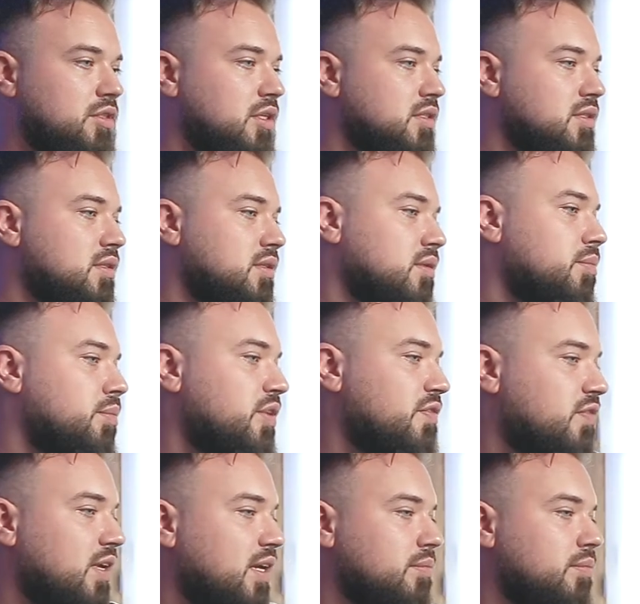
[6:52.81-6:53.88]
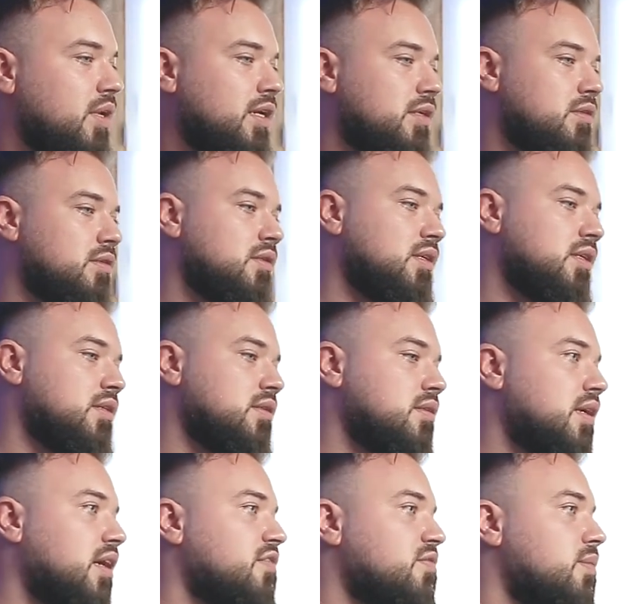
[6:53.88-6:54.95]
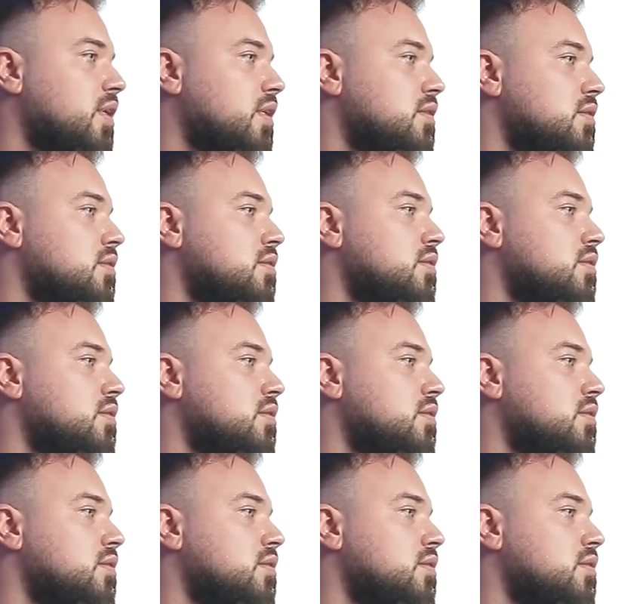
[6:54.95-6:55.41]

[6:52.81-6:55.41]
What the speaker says: just B flat minor and F minor.